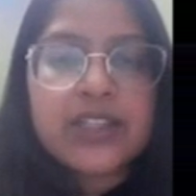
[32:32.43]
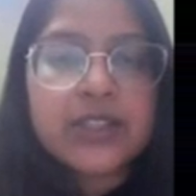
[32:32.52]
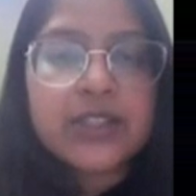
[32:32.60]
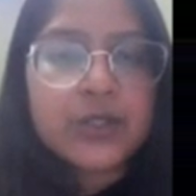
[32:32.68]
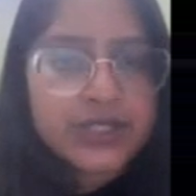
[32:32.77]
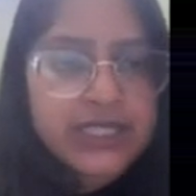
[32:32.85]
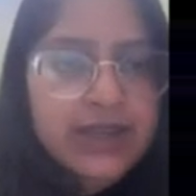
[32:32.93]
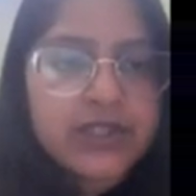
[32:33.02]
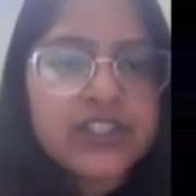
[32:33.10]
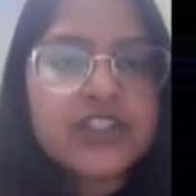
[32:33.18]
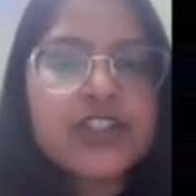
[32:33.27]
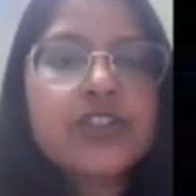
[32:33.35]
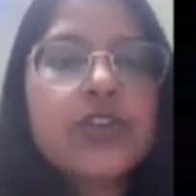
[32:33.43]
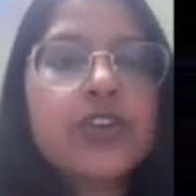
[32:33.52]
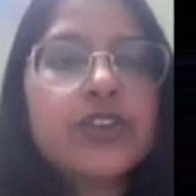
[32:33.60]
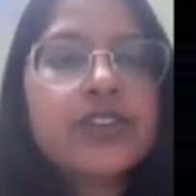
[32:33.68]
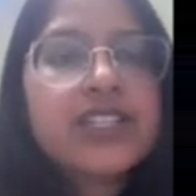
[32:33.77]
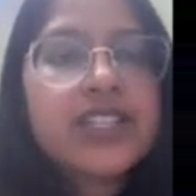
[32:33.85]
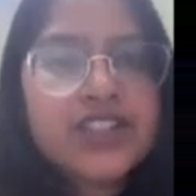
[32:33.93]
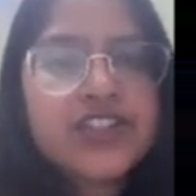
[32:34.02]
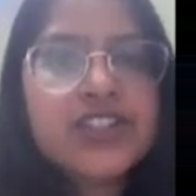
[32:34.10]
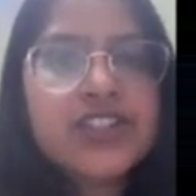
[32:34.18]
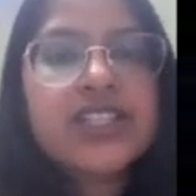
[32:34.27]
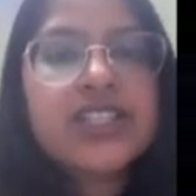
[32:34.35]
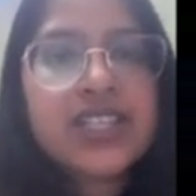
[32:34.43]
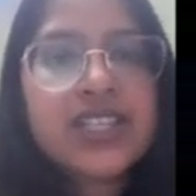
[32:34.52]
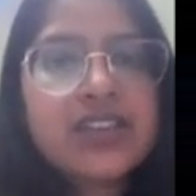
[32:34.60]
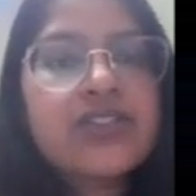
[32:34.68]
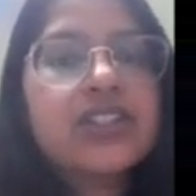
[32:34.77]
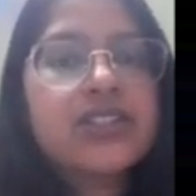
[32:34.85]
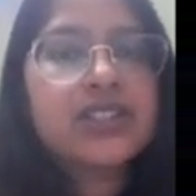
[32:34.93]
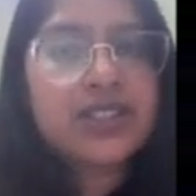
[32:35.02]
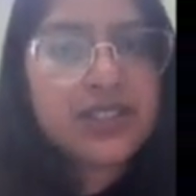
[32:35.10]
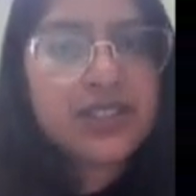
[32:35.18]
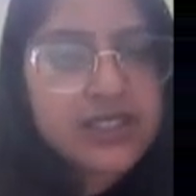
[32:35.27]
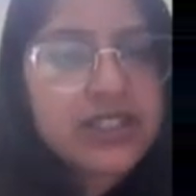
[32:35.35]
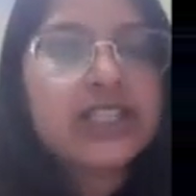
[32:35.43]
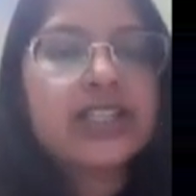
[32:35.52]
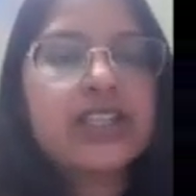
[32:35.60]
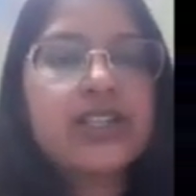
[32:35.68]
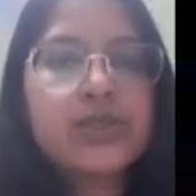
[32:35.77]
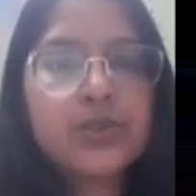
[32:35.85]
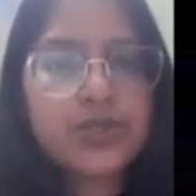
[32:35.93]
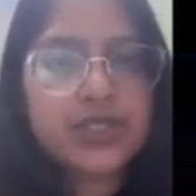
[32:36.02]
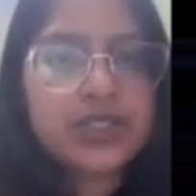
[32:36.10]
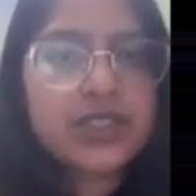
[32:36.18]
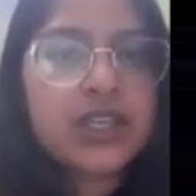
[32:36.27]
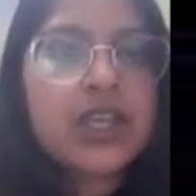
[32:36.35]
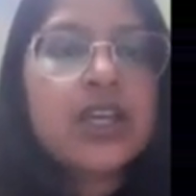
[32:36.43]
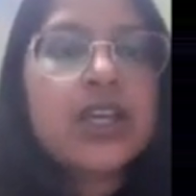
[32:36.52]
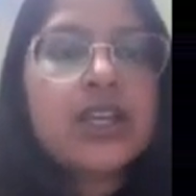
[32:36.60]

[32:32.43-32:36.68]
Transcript: Panel on Climate Change. All of these agencies, they give certain data sources.